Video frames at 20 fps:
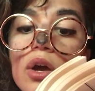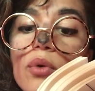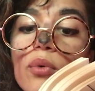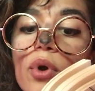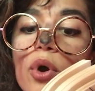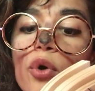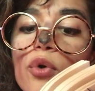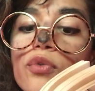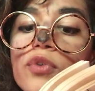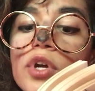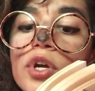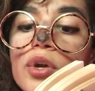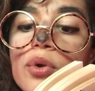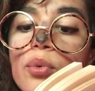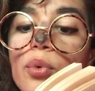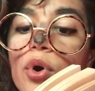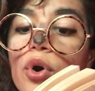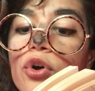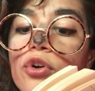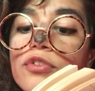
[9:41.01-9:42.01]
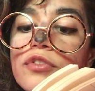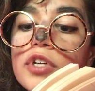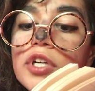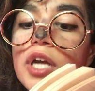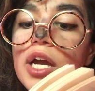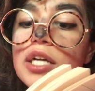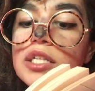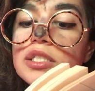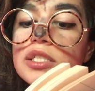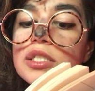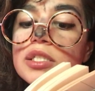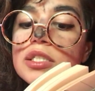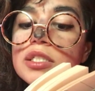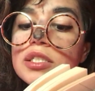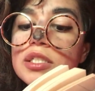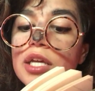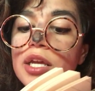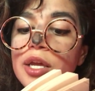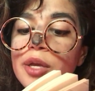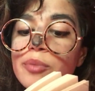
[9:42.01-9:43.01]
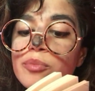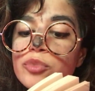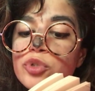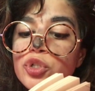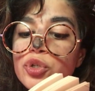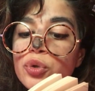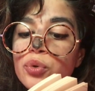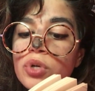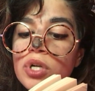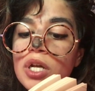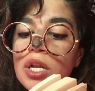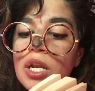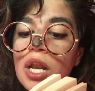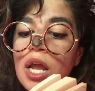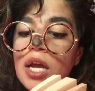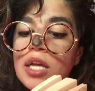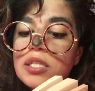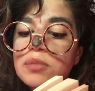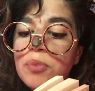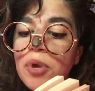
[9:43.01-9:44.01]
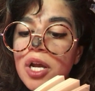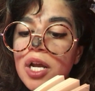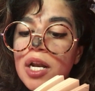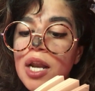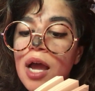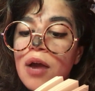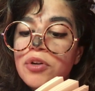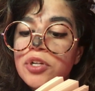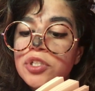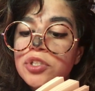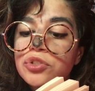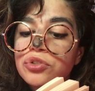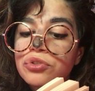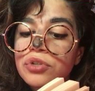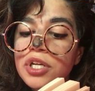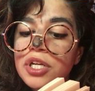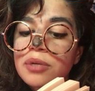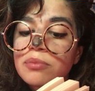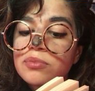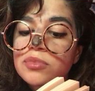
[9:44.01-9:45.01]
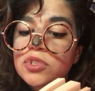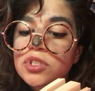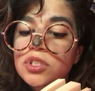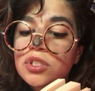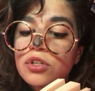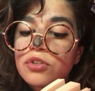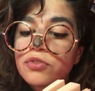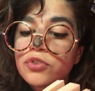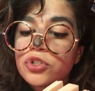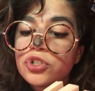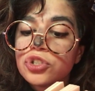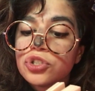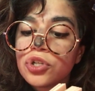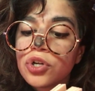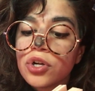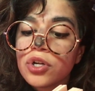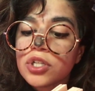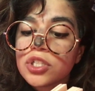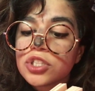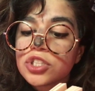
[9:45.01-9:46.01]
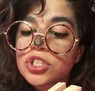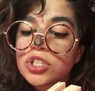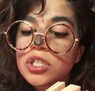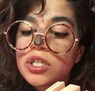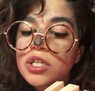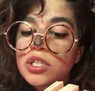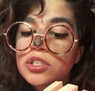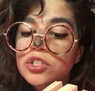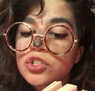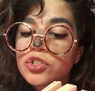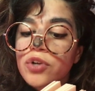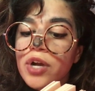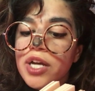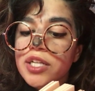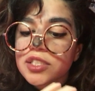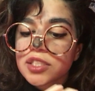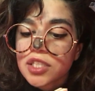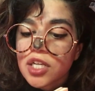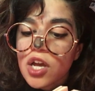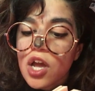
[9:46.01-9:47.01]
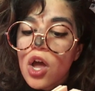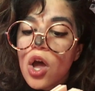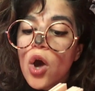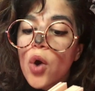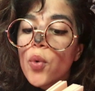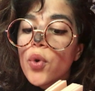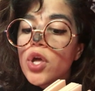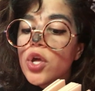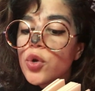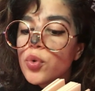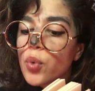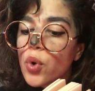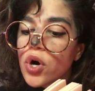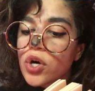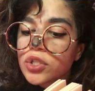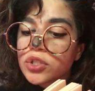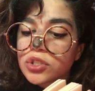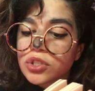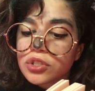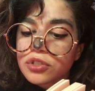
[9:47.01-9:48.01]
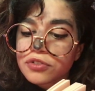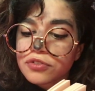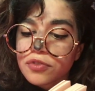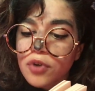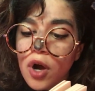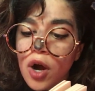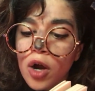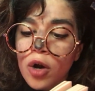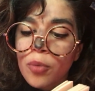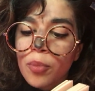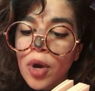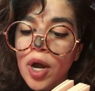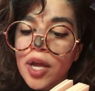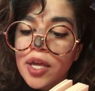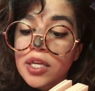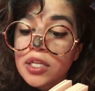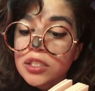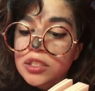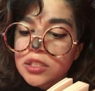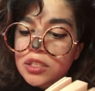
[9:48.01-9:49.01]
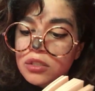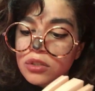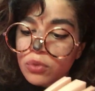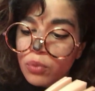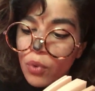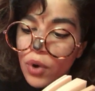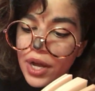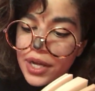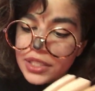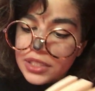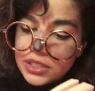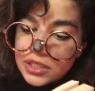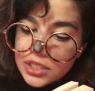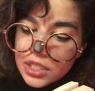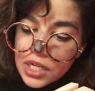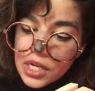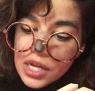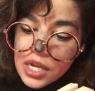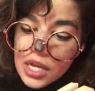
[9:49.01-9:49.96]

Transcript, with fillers: Roving, roving as it seems, Una lights my clouded dreams. Still for journey she is dressed. We wander far by east and west.